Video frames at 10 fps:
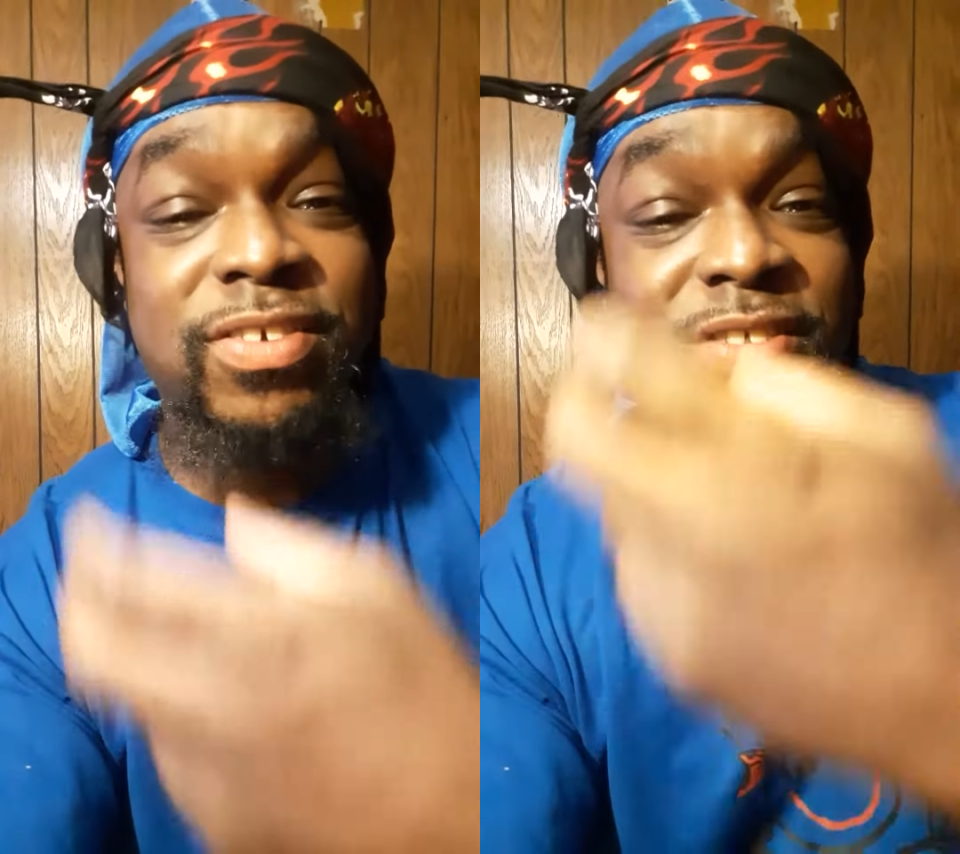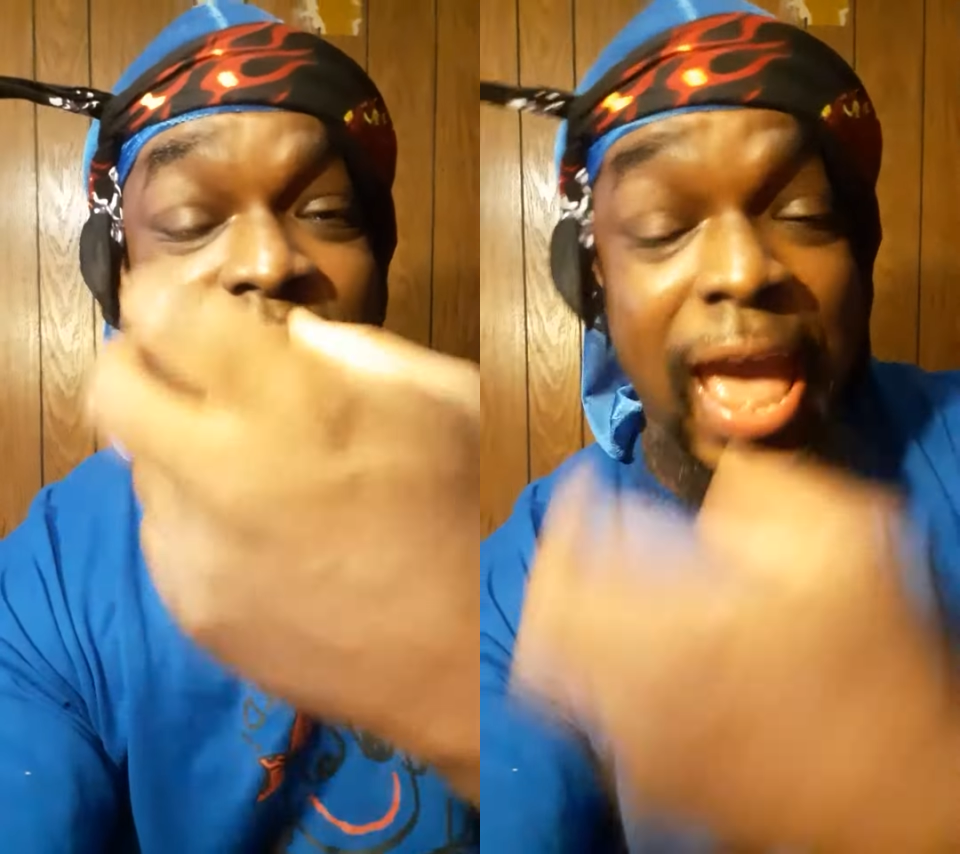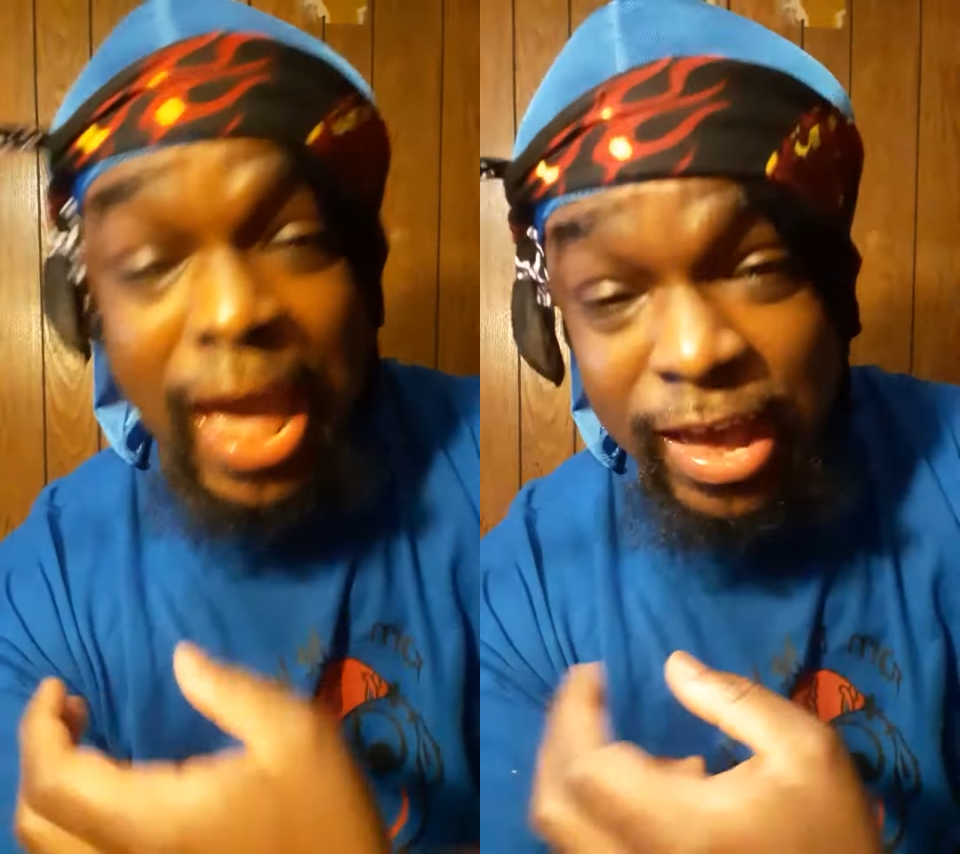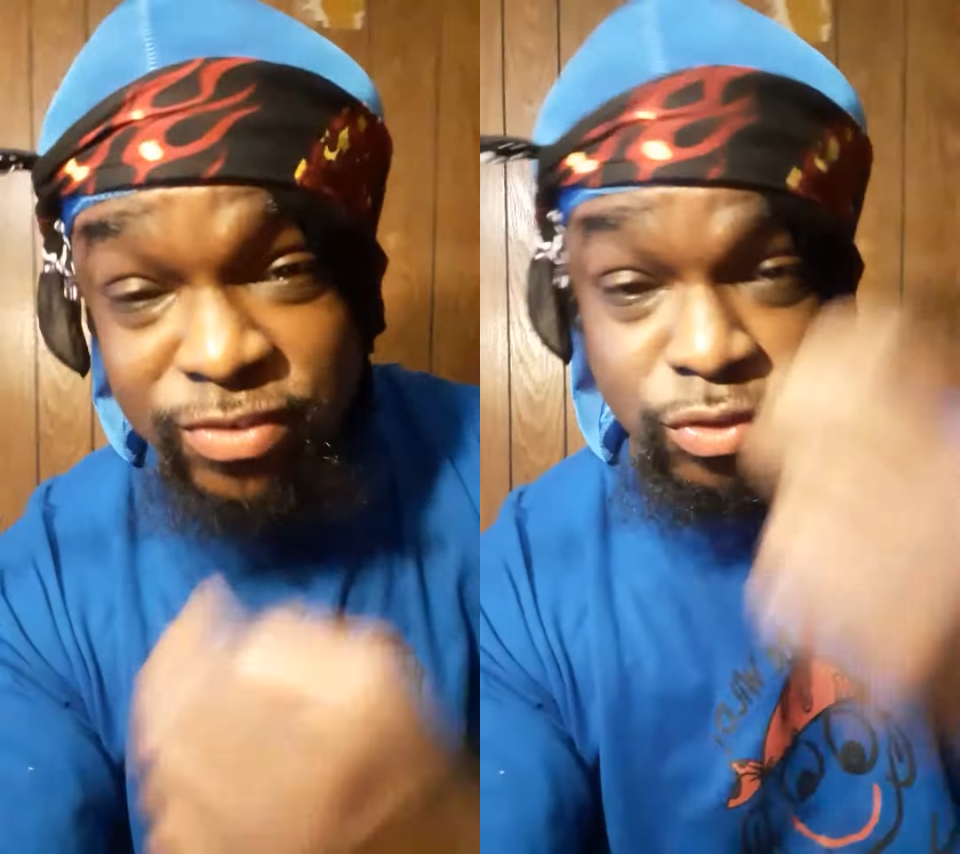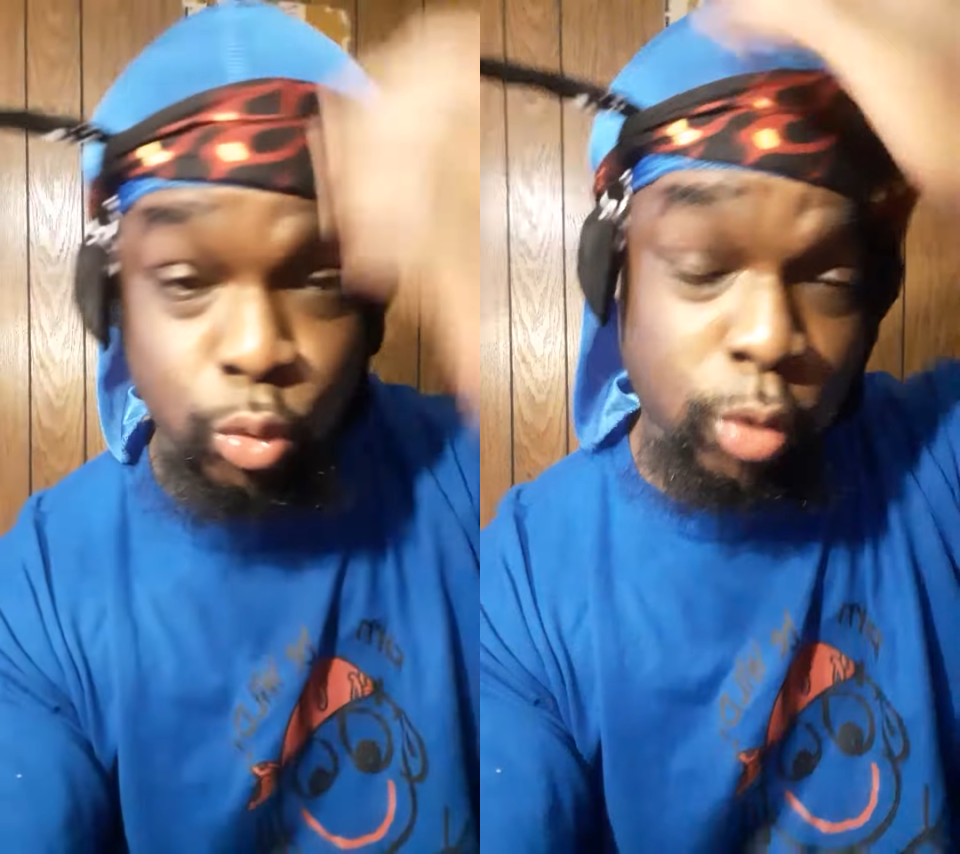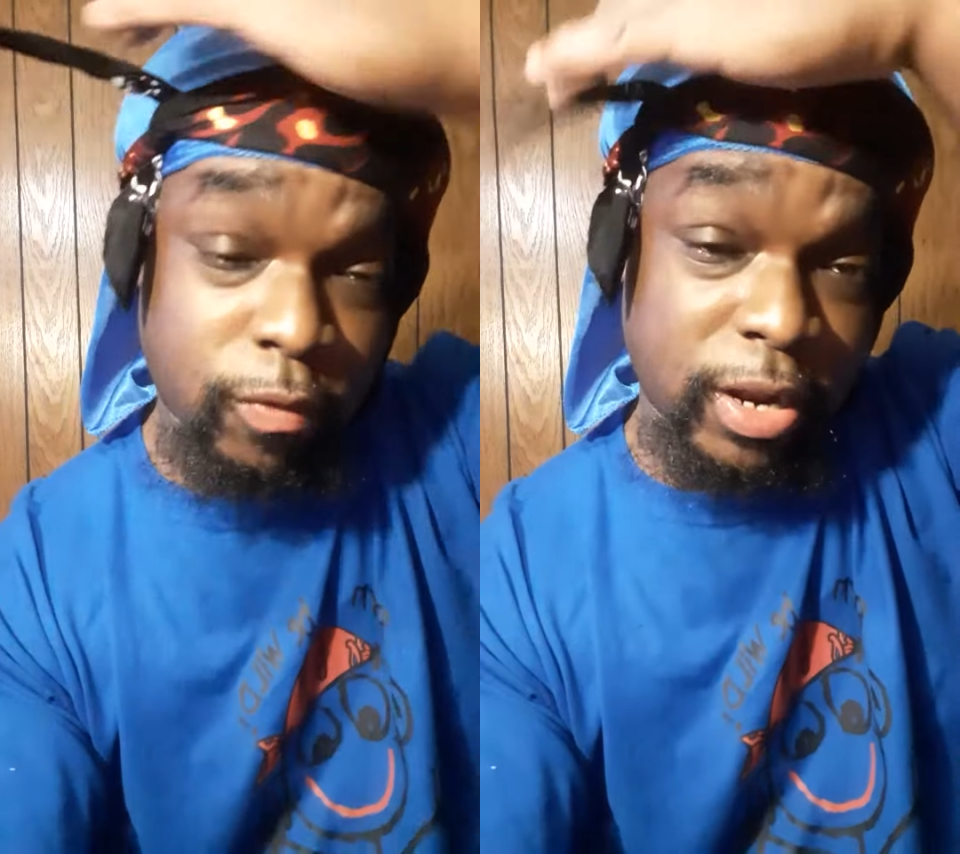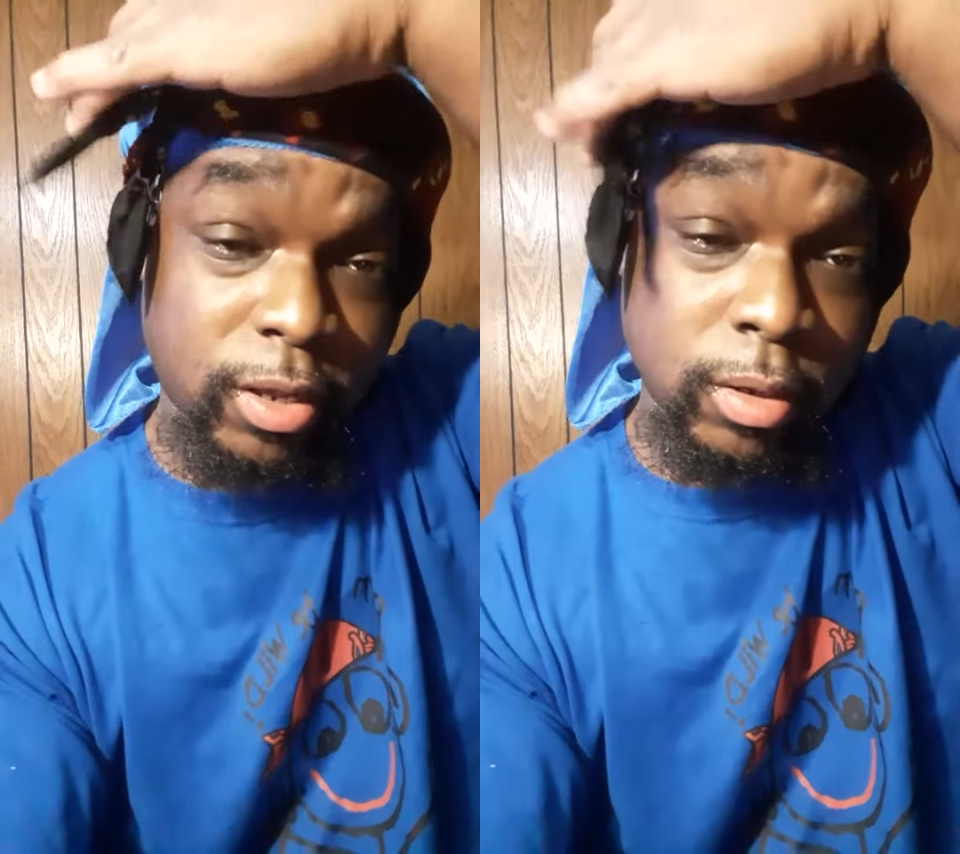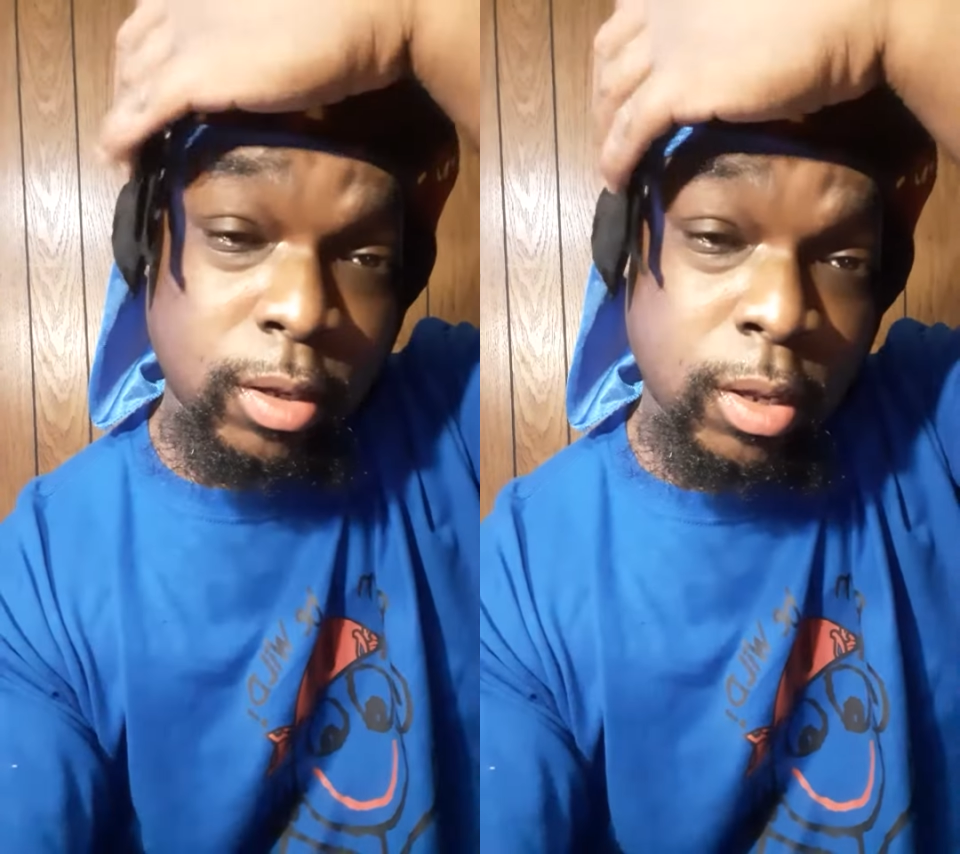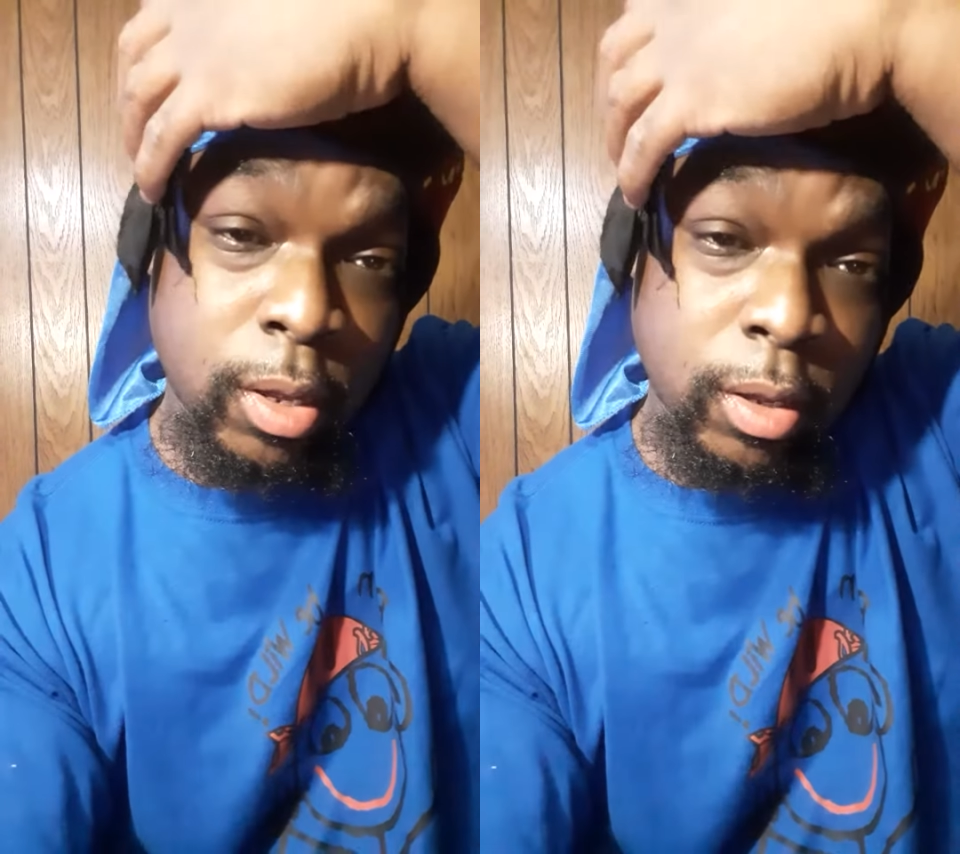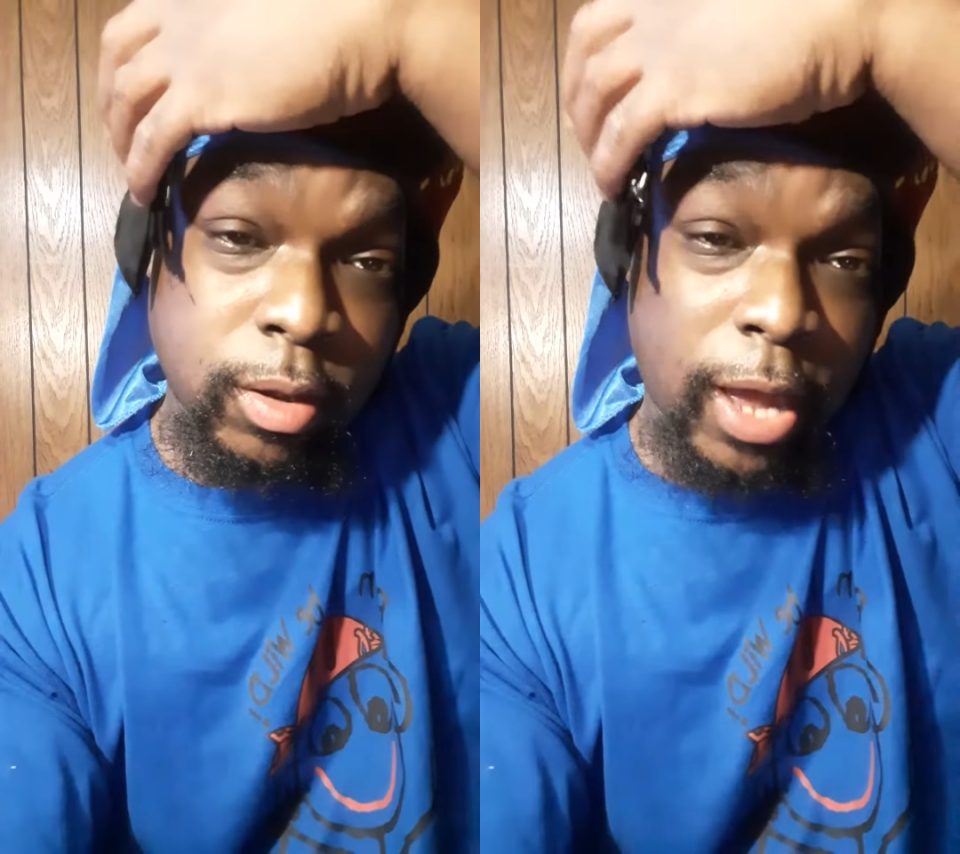has you already.
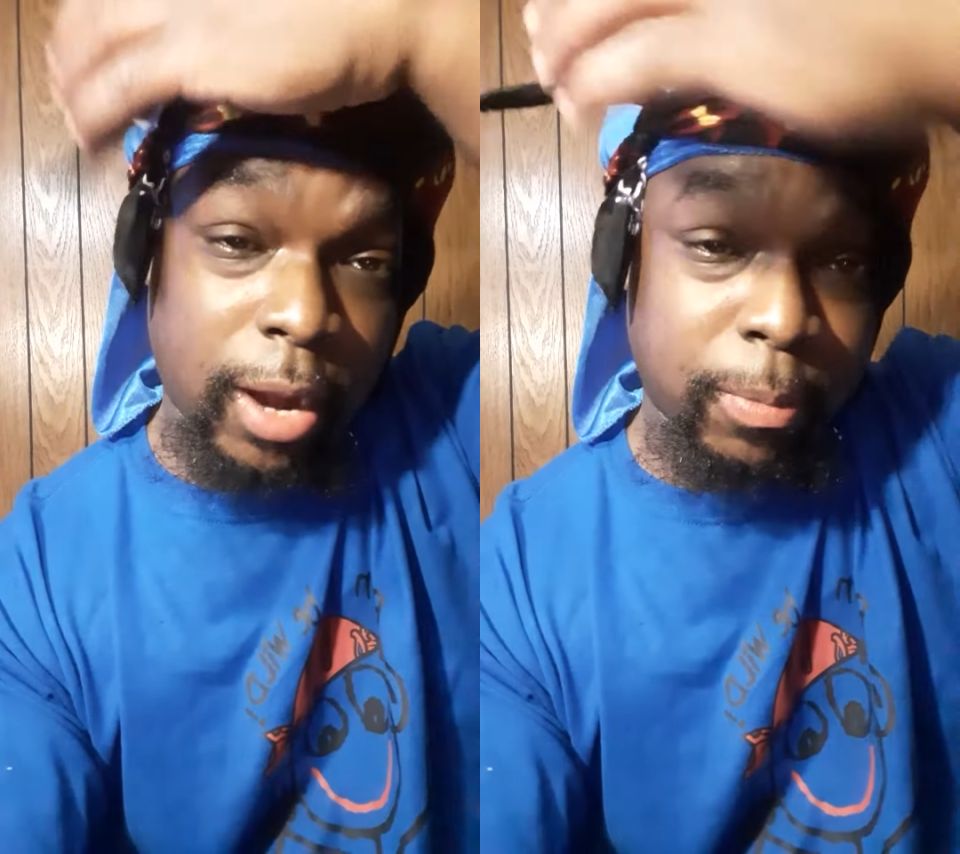You know what